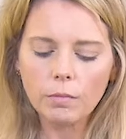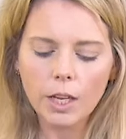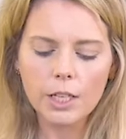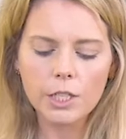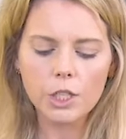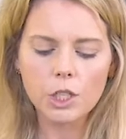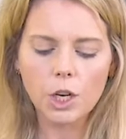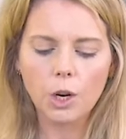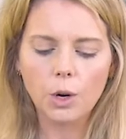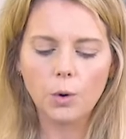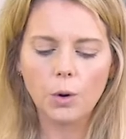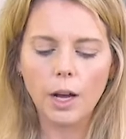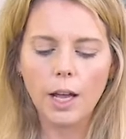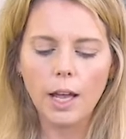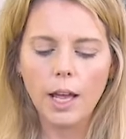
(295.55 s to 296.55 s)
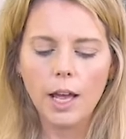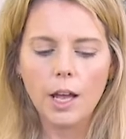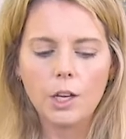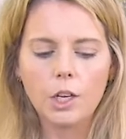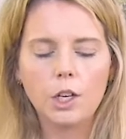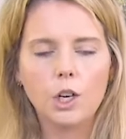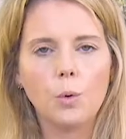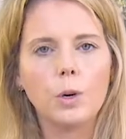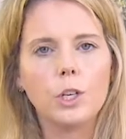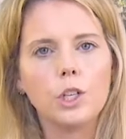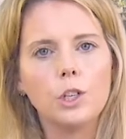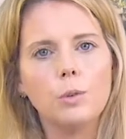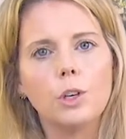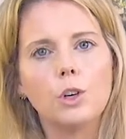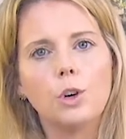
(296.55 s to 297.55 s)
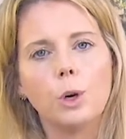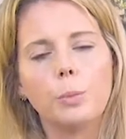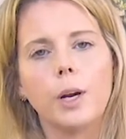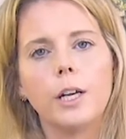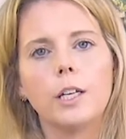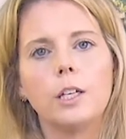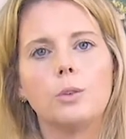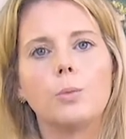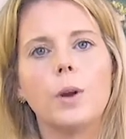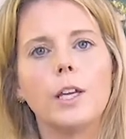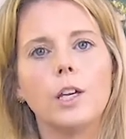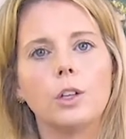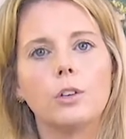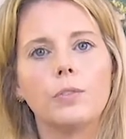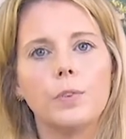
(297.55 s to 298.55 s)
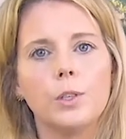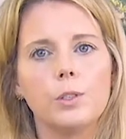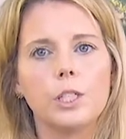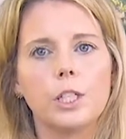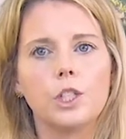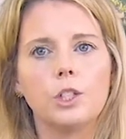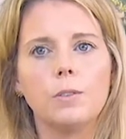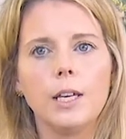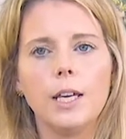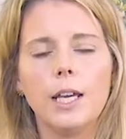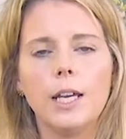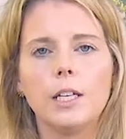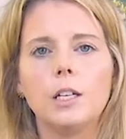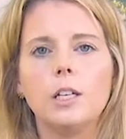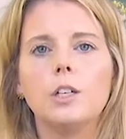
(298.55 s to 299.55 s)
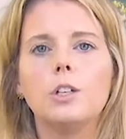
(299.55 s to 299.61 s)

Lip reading: And so you know, when you incorporate it in regular foods that you eat,